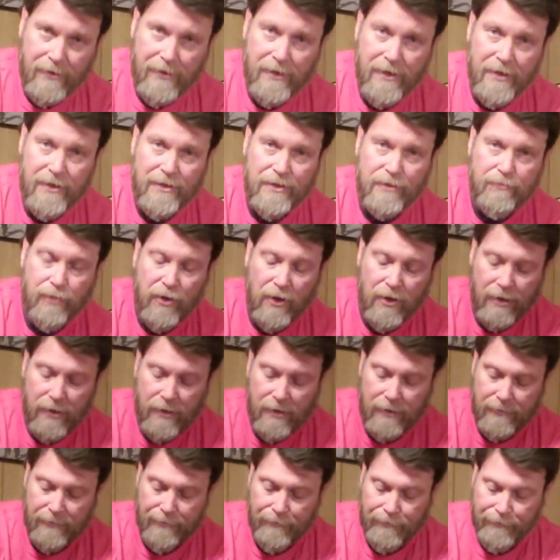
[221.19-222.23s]
This
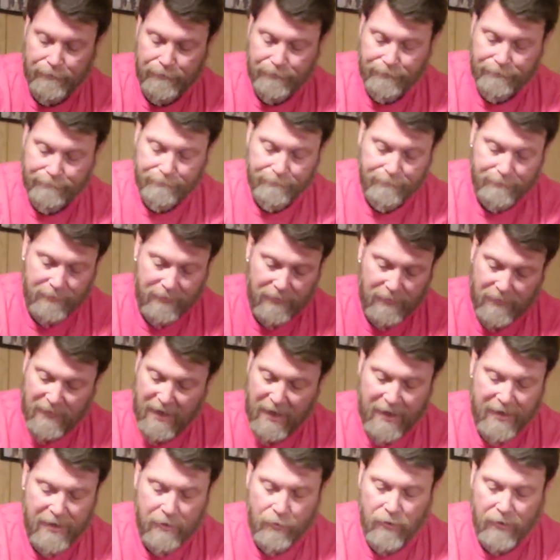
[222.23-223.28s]
part
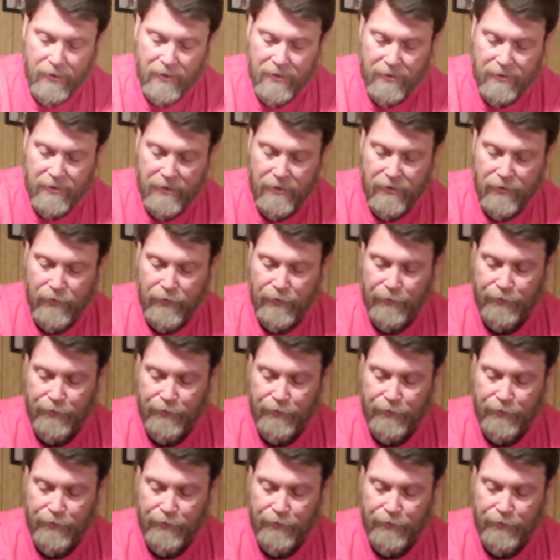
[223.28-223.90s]
anyone can do.